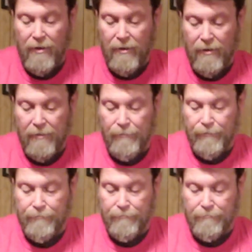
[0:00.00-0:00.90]
Um,
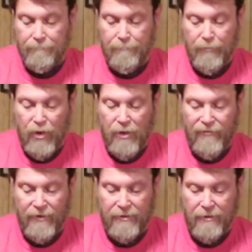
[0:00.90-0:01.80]

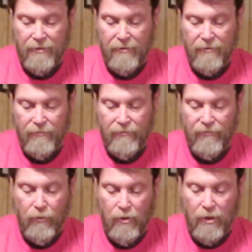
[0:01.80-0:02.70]
Perfect
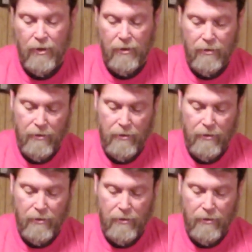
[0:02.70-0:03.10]
for